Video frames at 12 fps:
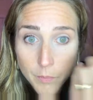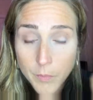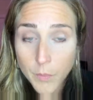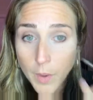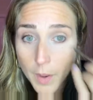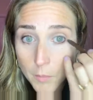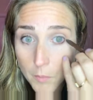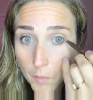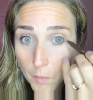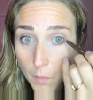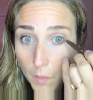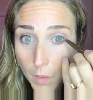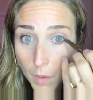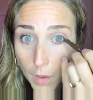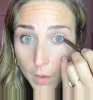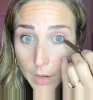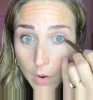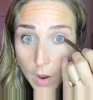Okay?
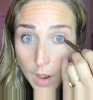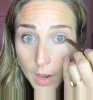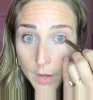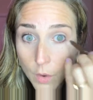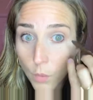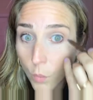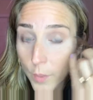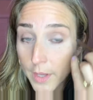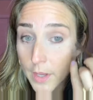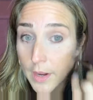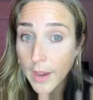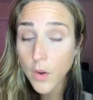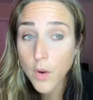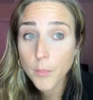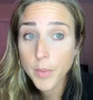Now, I don't wing it out,